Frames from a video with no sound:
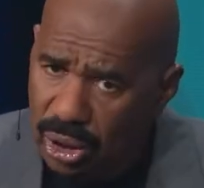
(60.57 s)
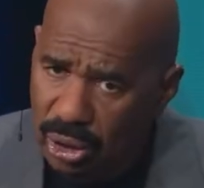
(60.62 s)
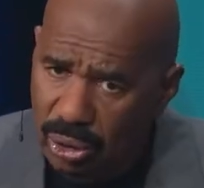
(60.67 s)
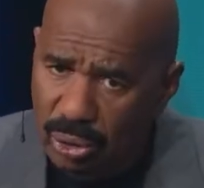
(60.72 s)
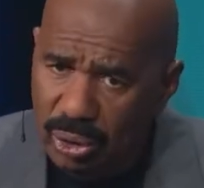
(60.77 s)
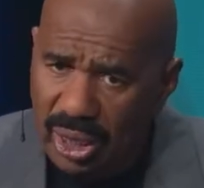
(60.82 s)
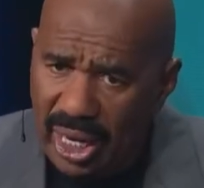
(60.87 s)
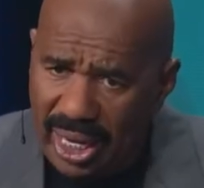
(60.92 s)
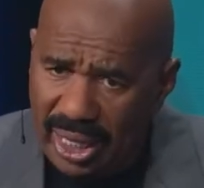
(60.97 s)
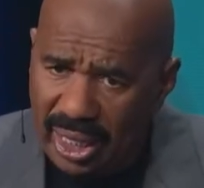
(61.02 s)
you
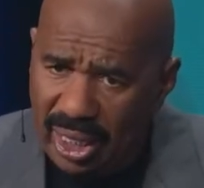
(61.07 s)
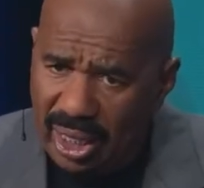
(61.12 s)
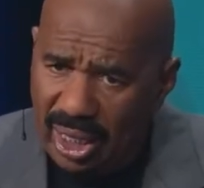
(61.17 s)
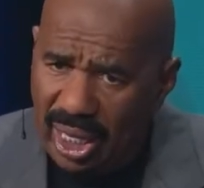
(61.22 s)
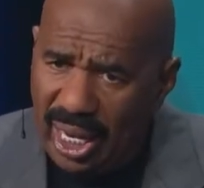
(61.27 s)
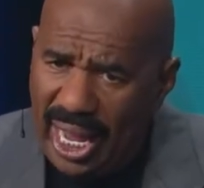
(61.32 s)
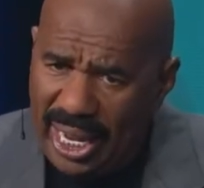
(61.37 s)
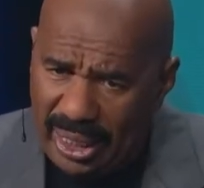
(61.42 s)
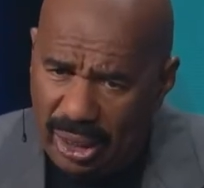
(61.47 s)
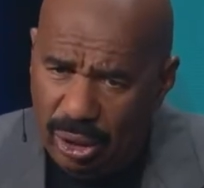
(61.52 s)
got a
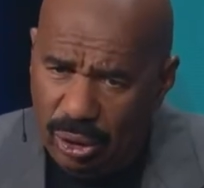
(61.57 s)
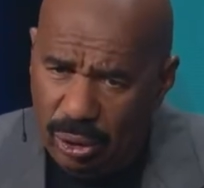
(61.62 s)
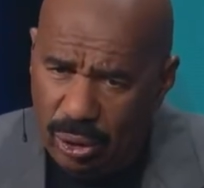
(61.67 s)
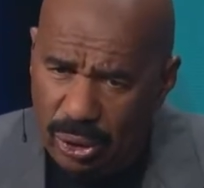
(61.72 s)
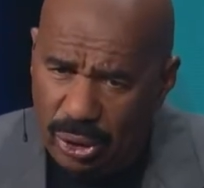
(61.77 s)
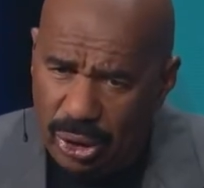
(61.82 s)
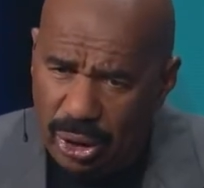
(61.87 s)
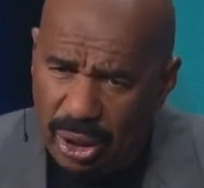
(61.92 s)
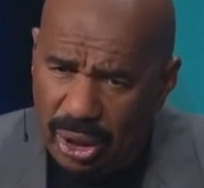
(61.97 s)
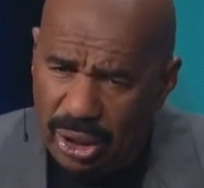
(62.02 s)
light
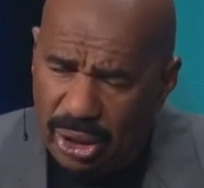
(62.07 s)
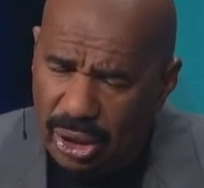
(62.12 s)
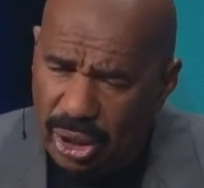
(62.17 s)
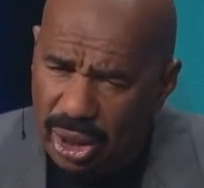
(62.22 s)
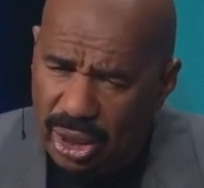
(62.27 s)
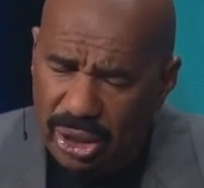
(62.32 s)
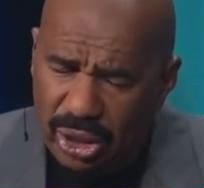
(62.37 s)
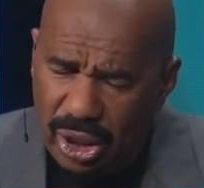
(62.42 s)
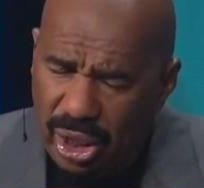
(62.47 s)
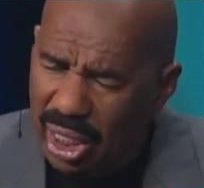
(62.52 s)
on you. It's
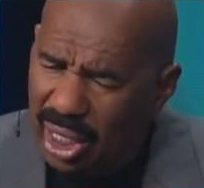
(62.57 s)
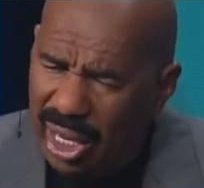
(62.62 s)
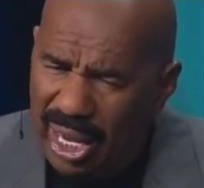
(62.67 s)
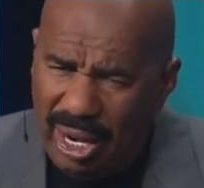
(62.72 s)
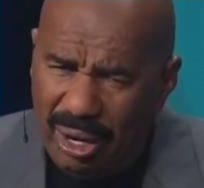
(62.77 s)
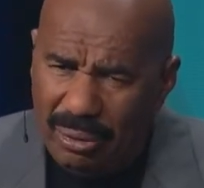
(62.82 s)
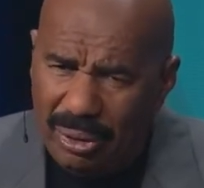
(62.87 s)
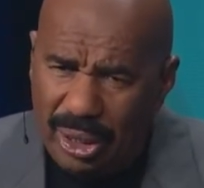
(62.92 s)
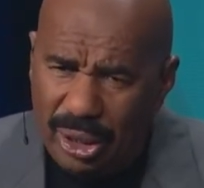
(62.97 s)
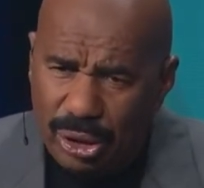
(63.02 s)
it's
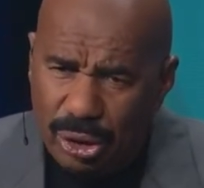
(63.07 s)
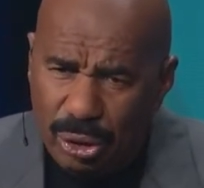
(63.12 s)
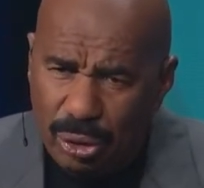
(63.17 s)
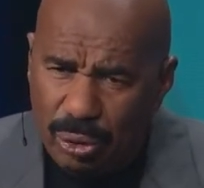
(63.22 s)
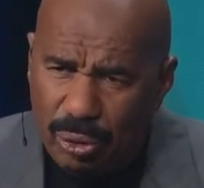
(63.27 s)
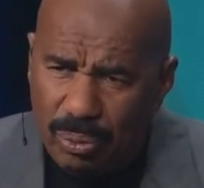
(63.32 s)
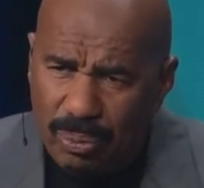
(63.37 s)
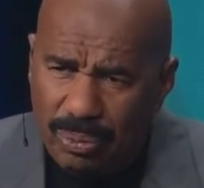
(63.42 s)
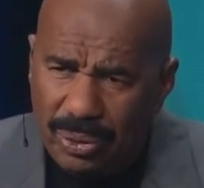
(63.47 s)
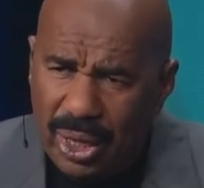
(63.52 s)
glaring
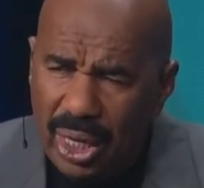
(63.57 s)
too,